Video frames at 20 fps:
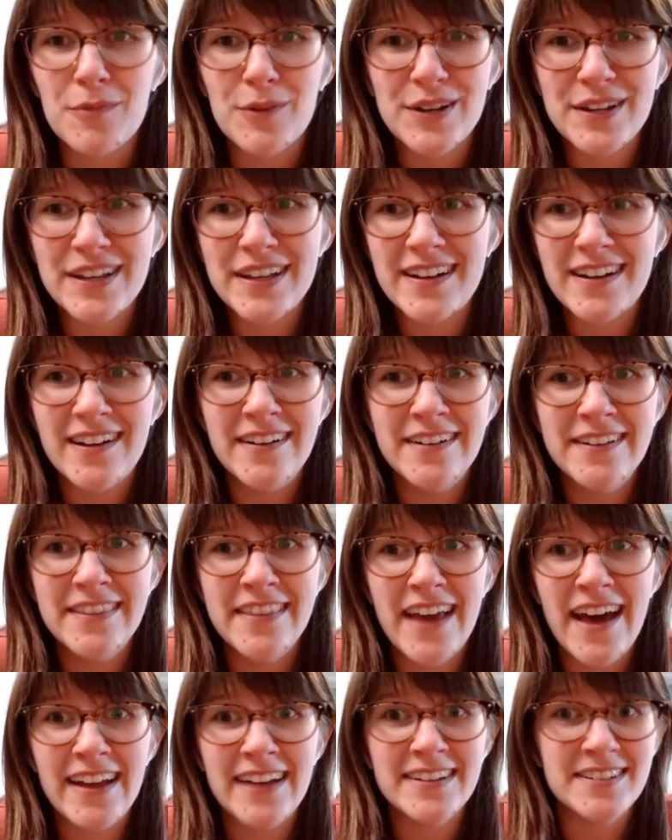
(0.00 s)
working
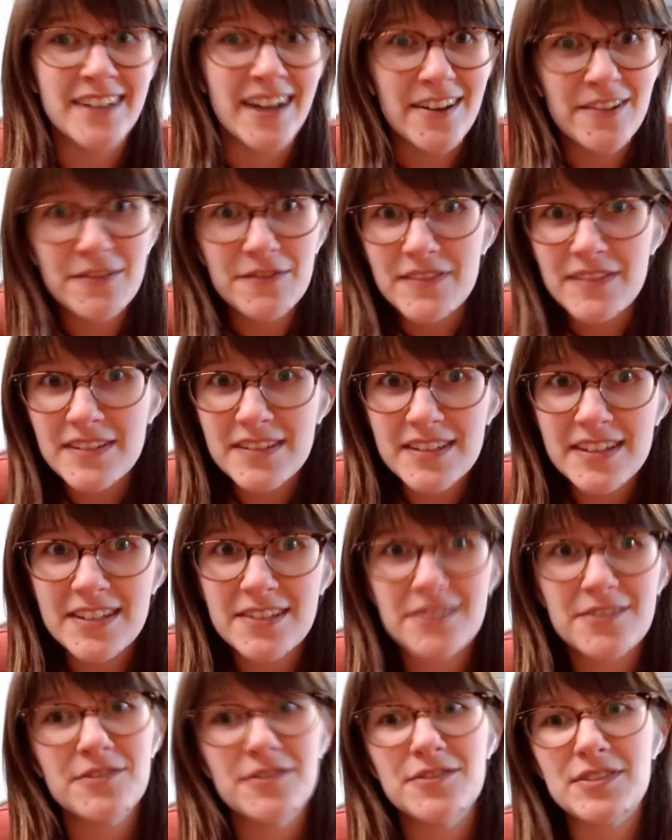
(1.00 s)
on that gut
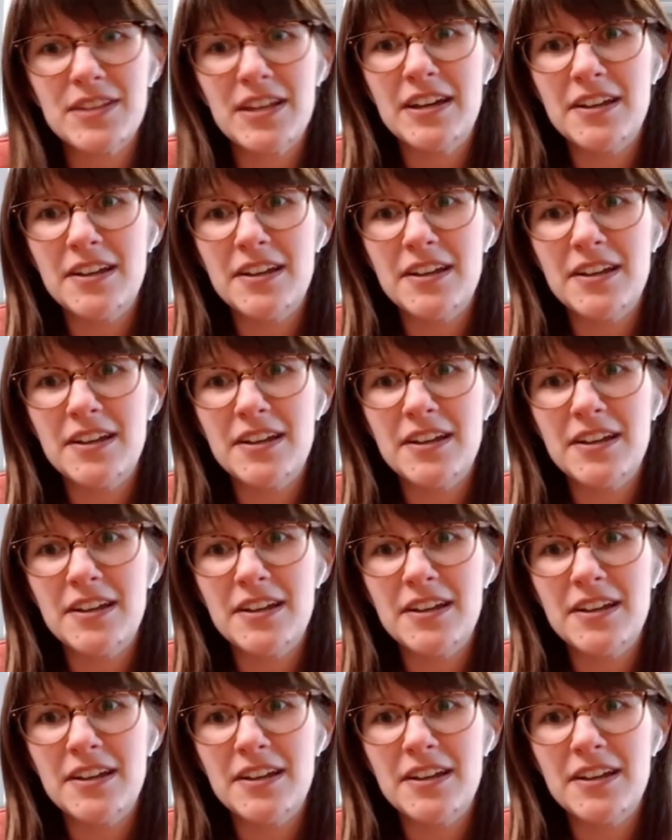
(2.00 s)
feeling or those